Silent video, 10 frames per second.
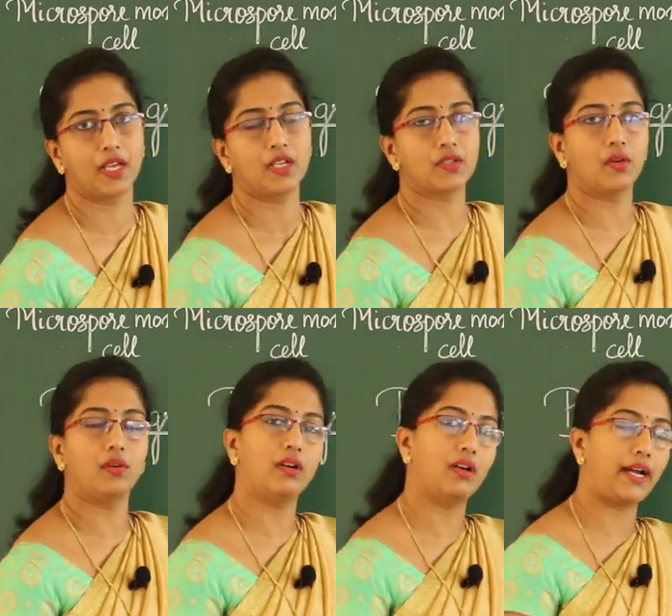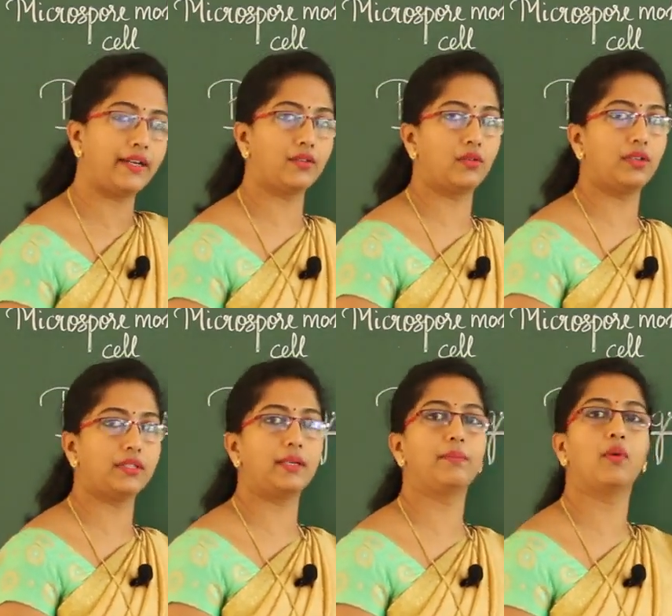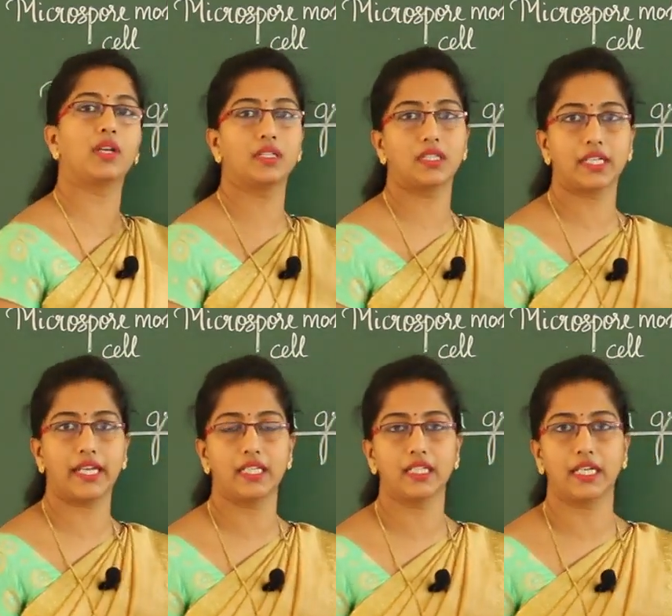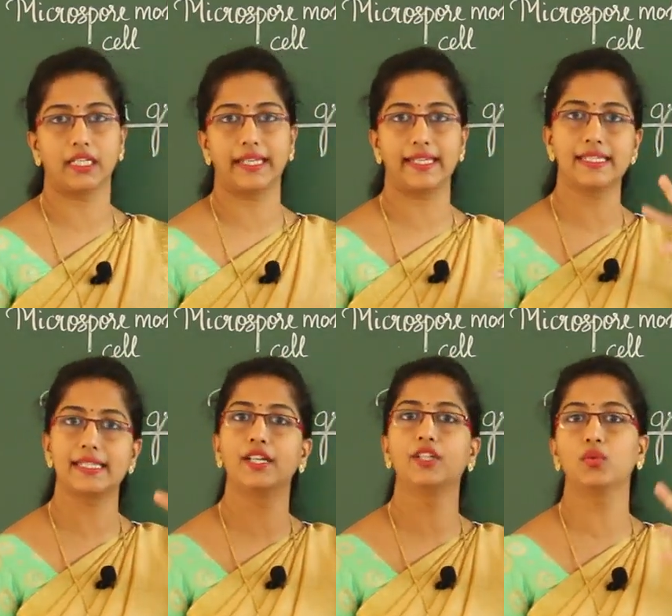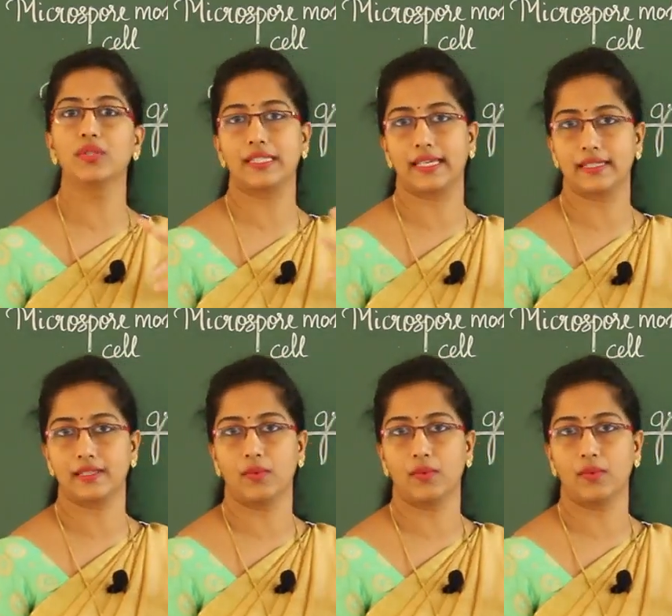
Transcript: So I told you that pollen grain contains two cells,